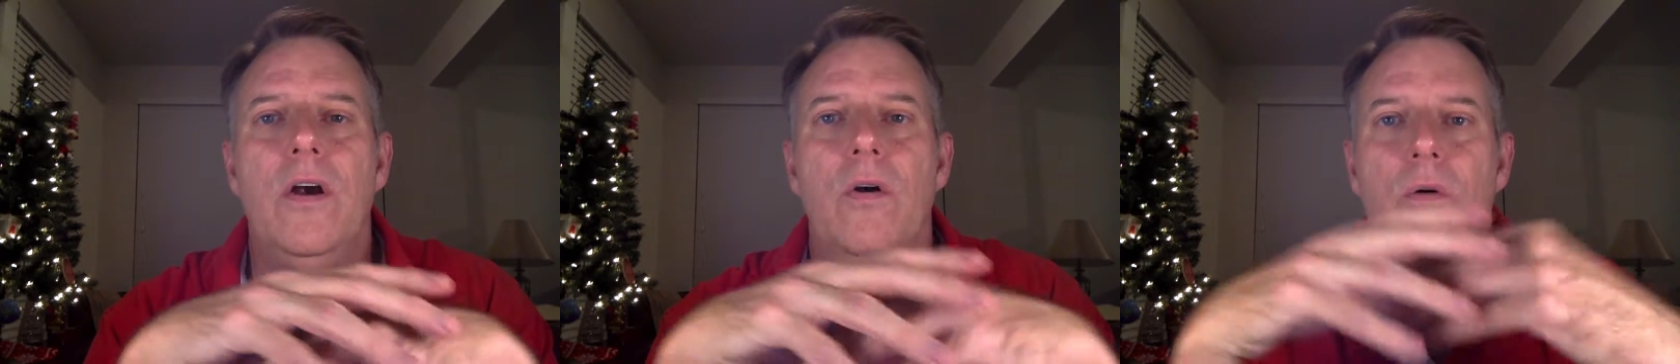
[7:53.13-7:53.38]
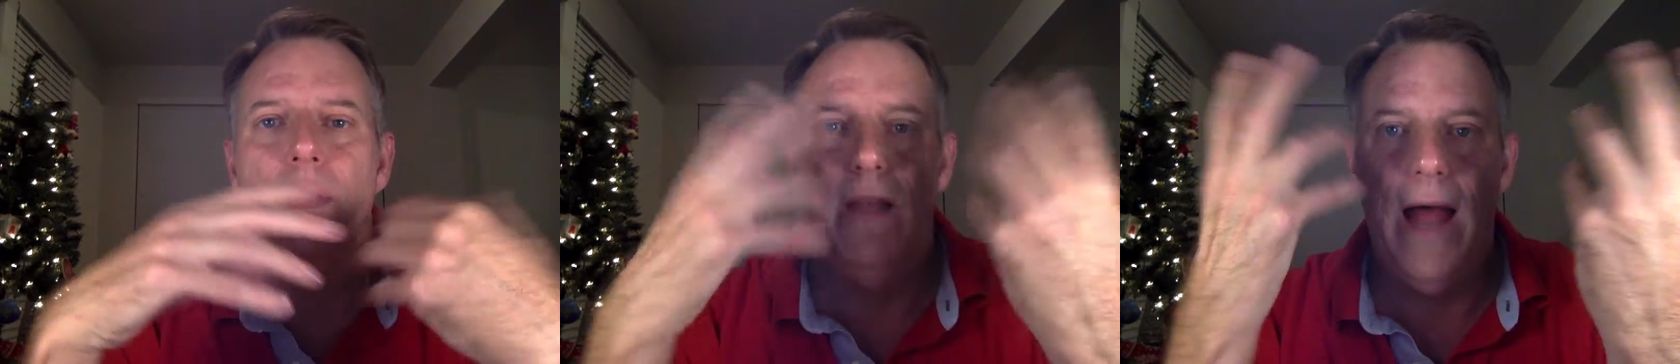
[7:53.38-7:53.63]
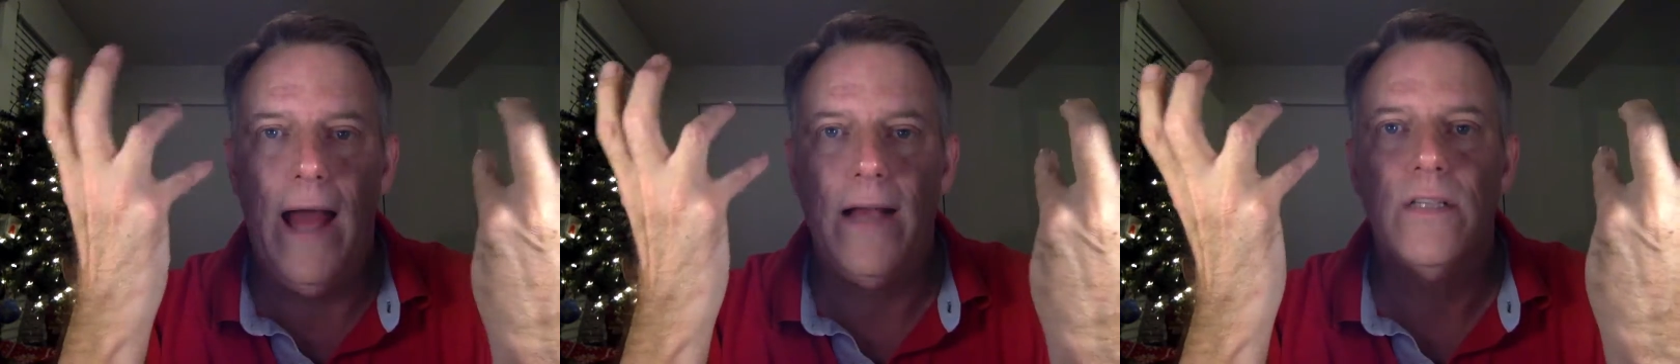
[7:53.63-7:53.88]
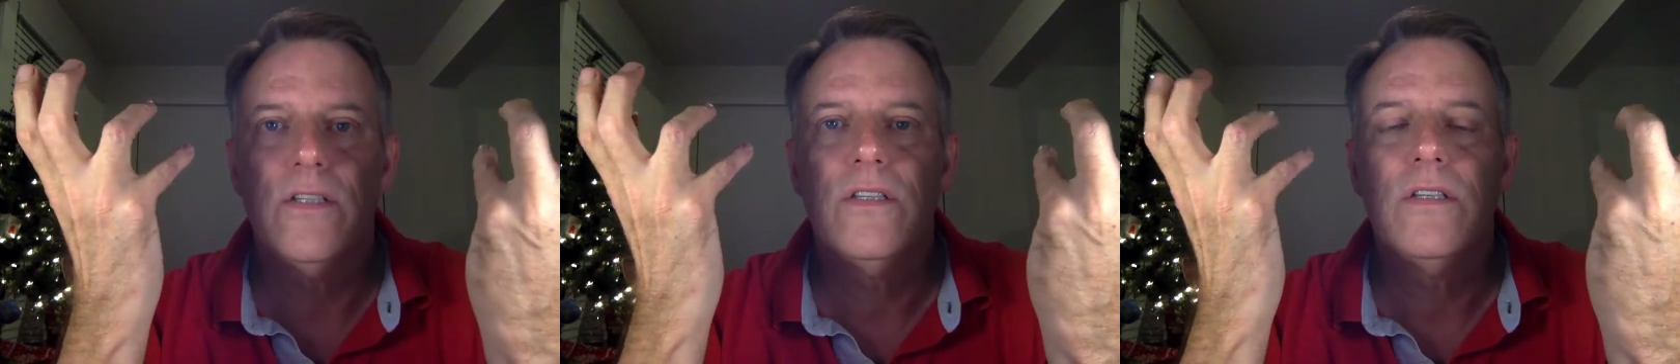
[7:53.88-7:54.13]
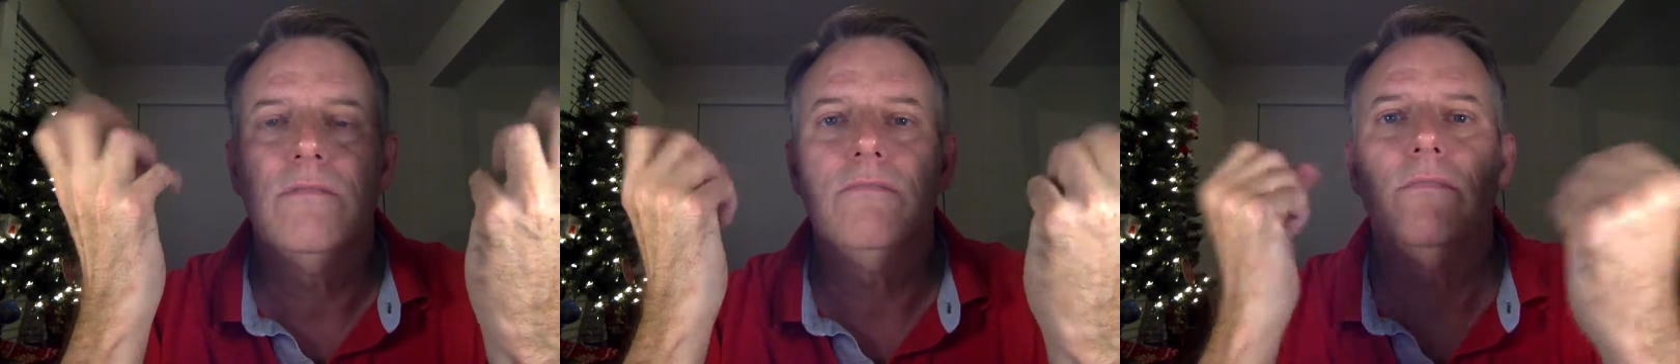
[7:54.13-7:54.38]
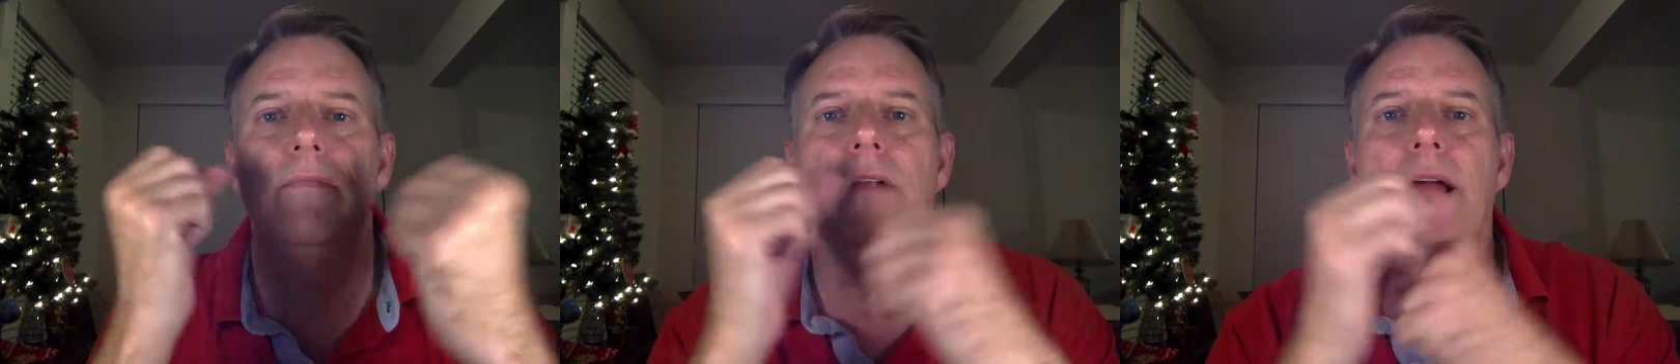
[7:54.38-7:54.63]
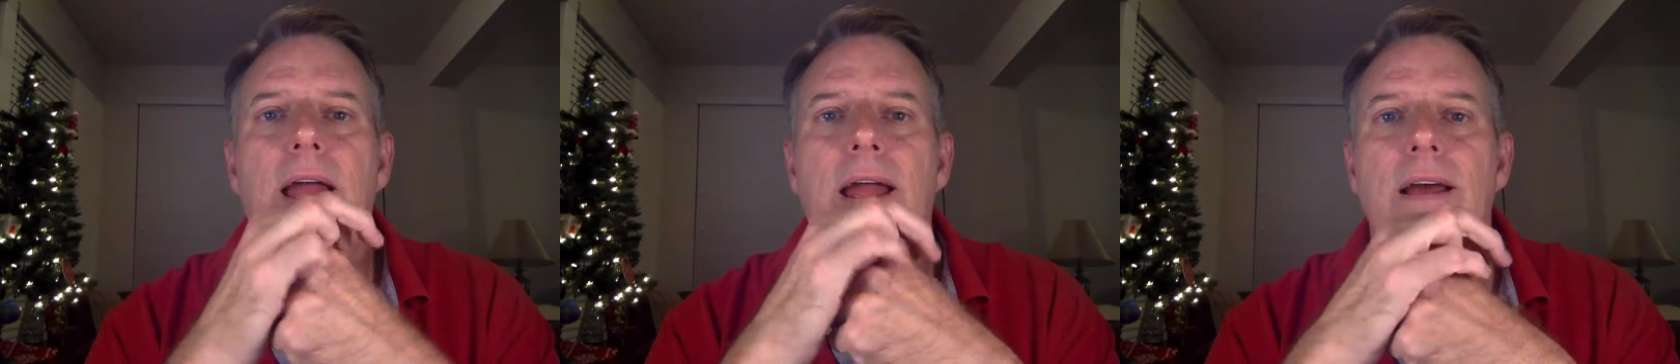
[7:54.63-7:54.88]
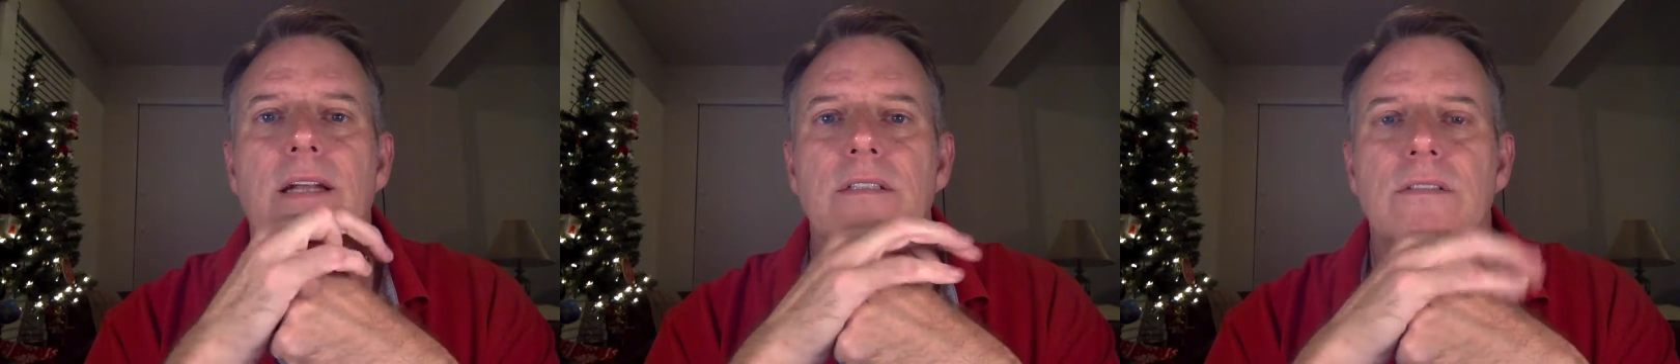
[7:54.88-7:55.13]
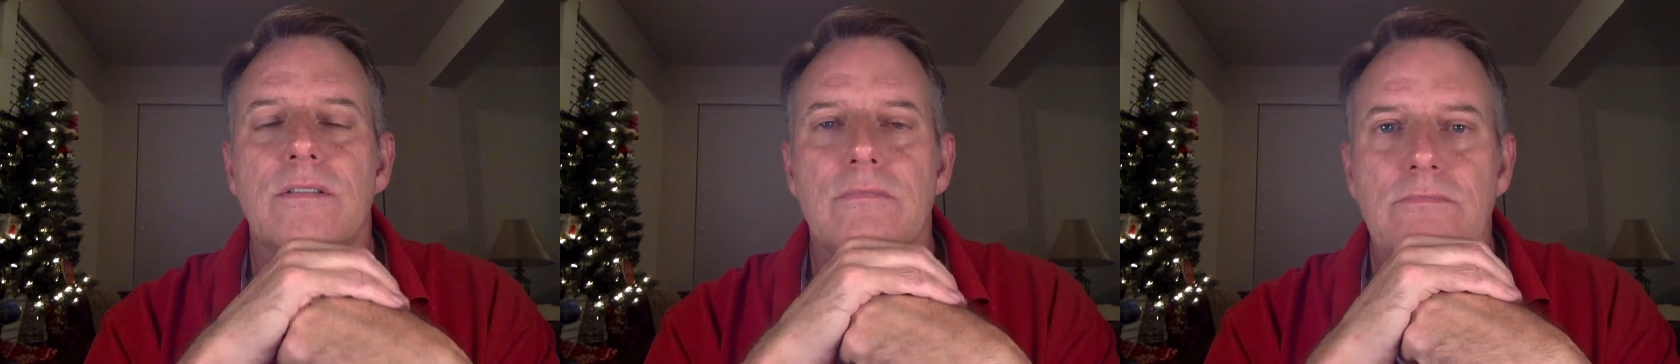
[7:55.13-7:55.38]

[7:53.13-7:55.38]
relax and